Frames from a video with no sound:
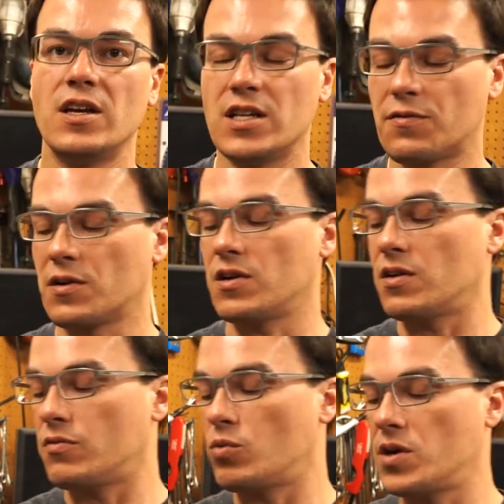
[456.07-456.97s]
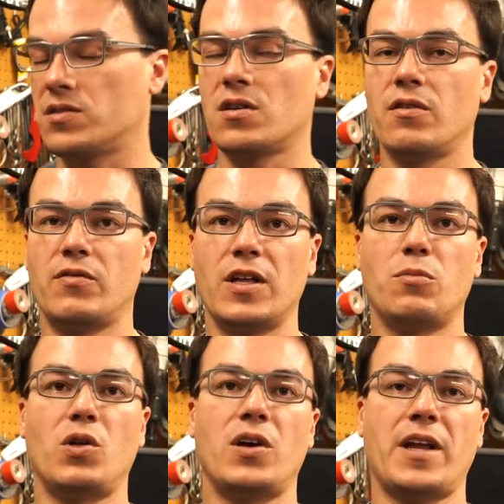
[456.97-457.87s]
different ones
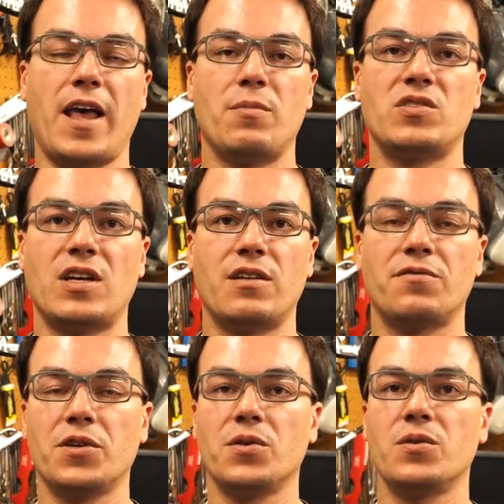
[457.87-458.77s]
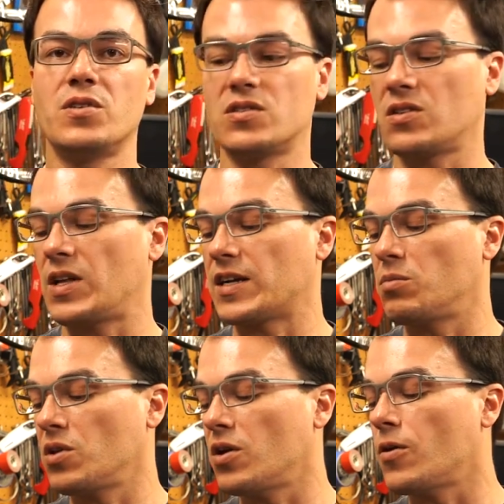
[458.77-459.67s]
available on Amazon for you to select
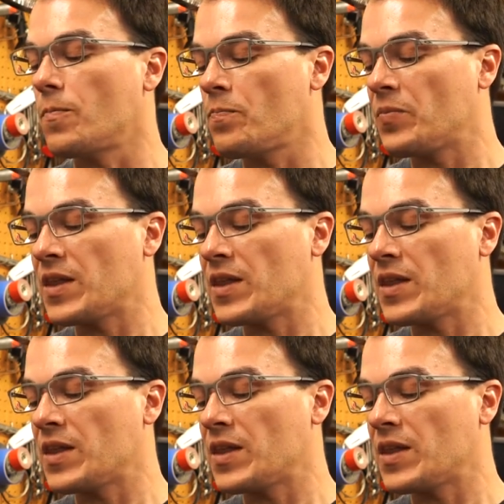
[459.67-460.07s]
below.